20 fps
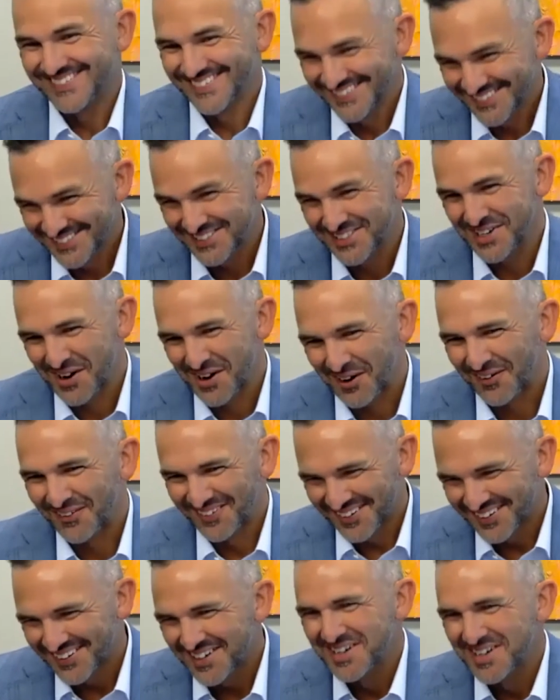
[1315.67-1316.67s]
So,
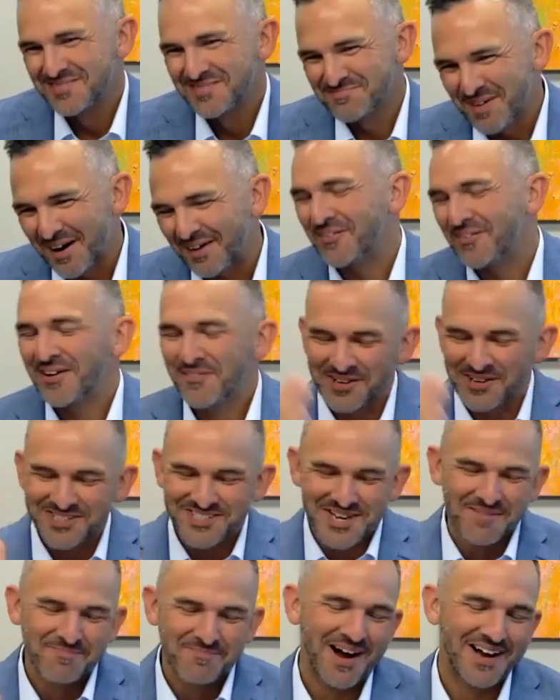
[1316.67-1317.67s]
but we want to
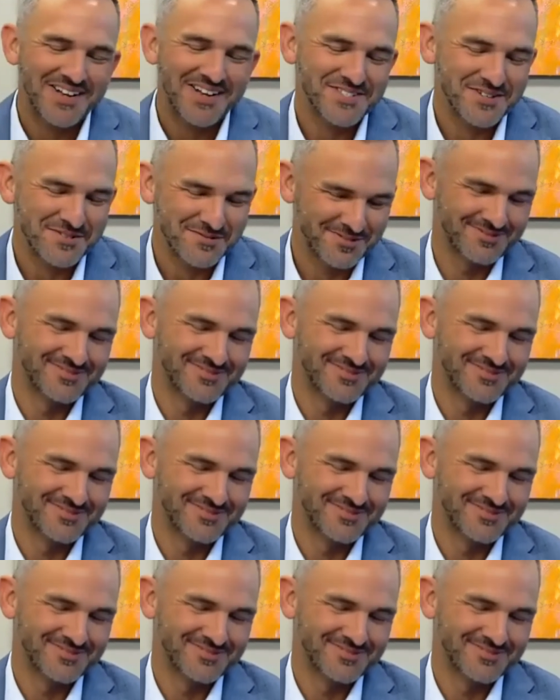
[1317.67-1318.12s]
stay positive.